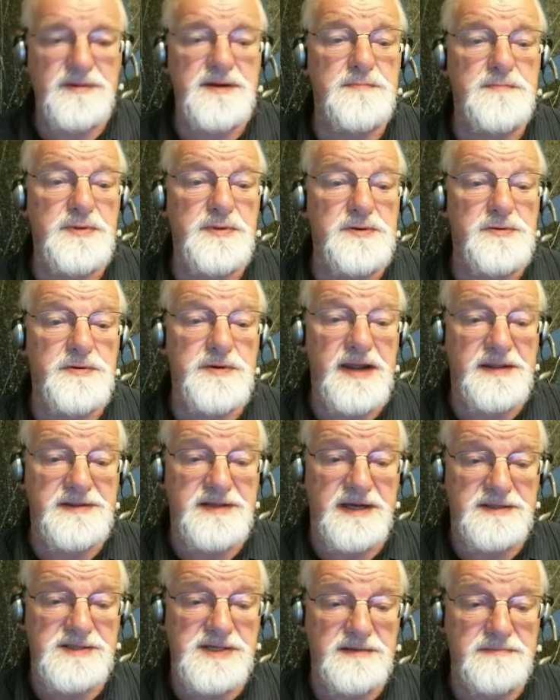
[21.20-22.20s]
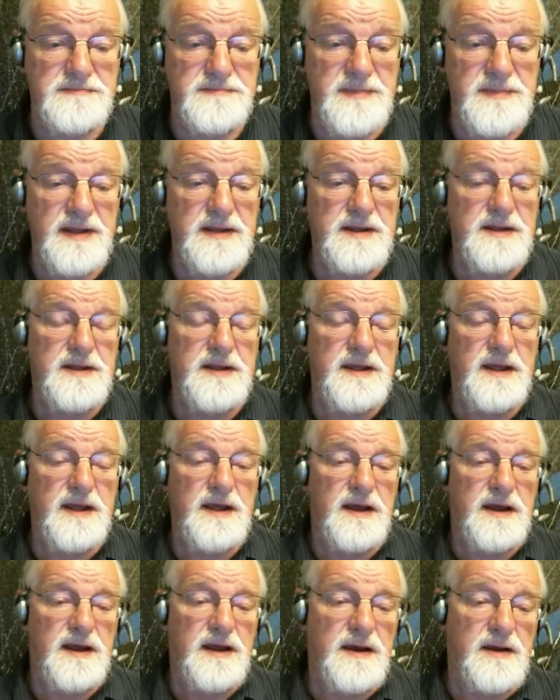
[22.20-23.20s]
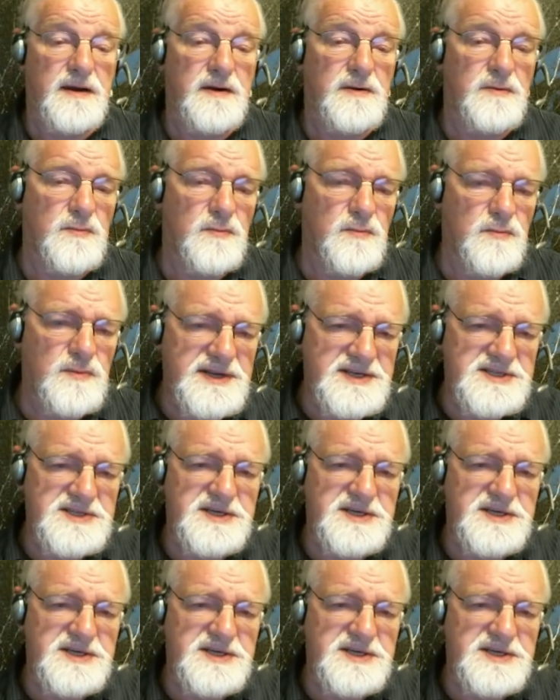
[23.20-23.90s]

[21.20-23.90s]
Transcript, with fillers: computer ethics. We